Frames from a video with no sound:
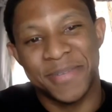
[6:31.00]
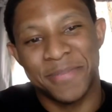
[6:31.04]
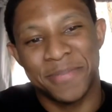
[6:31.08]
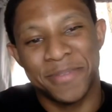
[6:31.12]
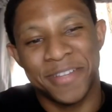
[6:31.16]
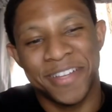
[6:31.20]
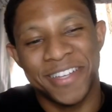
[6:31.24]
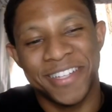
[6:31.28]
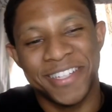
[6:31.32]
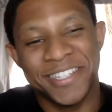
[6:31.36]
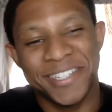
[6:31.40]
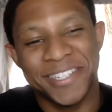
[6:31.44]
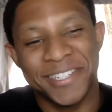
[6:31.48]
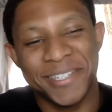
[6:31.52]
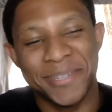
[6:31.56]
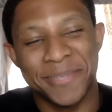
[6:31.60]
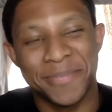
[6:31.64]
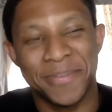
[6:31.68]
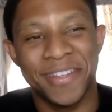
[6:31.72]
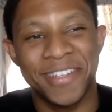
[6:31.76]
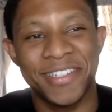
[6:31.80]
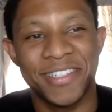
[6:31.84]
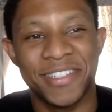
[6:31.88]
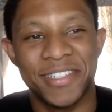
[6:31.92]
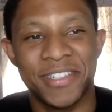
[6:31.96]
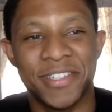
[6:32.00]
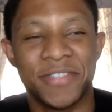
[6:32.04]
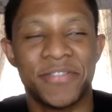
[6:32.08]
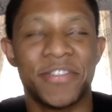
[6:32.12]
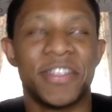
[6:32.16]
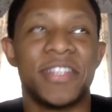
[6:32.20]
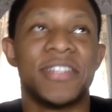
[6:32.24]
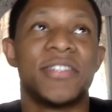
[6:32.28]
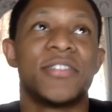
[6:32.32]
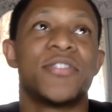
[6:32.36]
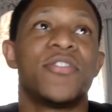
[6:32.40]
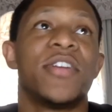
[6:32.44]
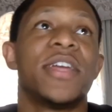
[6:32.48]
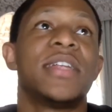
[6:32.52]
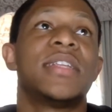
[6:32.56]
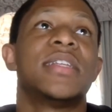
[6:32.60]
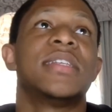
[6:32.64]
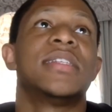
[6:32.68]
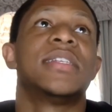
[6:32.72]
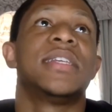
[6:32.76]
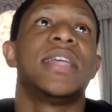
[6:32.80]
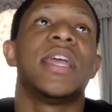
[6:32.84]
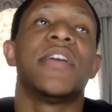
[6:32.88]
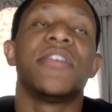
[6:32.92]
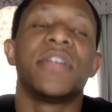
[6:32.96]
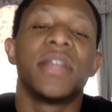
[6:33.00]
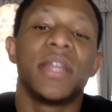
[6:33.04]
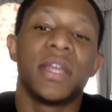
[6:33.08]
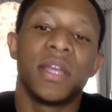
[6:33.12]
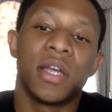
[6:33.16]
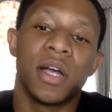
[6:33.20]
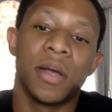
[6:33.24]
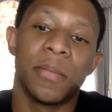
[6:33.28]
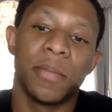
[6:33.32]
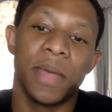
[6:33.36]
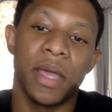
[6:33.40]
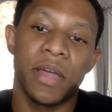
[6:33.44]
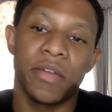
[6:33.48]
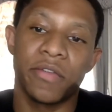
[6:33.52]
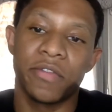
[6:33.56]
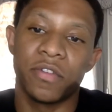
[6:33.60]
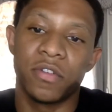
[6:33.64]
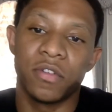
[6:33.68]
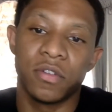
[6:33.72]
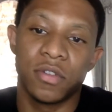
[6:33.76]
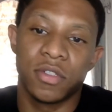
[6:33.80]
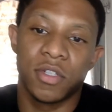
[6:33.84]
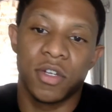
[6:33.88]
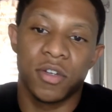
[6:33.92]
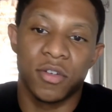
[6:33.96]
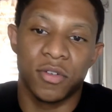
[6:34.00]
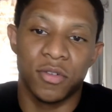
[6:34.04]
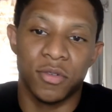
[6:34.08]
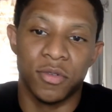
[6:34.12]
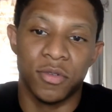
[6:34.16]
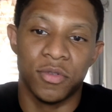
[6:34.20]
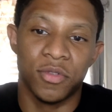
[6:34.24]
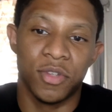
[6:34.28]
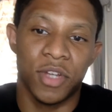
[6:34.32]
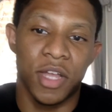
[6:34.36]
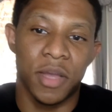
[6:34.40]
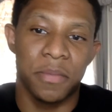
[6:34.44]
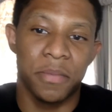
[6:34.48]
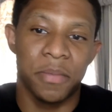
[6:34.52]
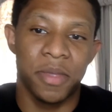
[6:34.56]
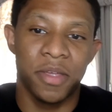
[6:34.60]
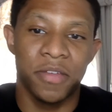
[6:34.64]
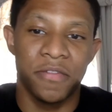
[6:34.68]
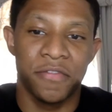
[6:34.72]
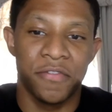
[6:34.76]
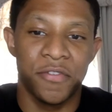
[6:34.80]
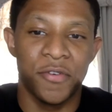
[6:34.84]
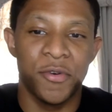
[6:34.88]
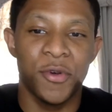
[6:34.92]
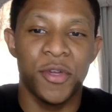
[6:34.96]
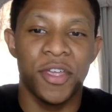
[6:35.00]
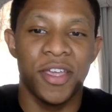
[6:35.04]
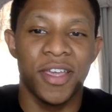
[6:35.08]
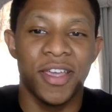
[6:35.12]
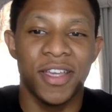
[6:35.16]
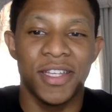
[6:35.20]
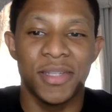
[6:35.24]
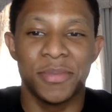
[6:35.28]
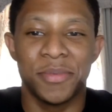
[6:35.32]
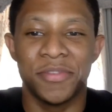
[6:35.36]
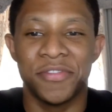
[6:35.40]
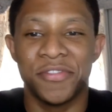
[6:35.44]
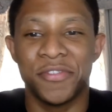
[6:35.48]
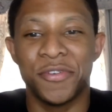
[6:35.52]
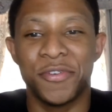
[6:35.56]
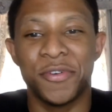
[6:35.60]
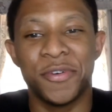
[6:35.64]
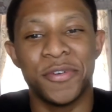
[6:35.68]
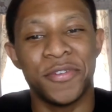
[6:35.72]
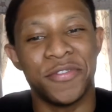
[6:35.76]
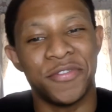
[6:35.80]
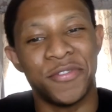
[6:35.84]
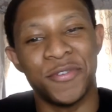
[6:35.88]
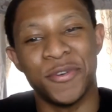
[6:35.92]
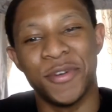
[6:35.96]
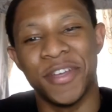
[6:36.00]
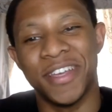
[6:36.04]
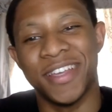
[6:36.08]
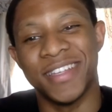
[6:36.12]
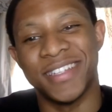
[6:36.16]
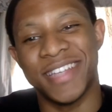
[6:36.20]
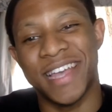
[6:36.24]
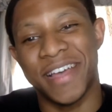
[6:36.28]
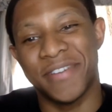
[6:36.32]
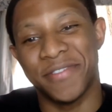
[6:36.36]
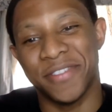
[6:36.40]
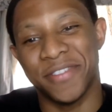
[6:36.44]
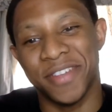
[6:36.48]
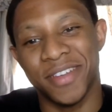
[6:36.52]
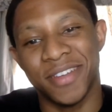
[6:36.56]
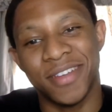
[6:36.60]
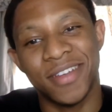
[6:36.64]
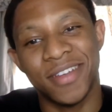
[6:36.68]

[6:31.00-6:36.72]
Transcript: a pleasure. It's a pleasure. It's, it's great to see everything come back full circle. You know what I mean? Four years before and four years after.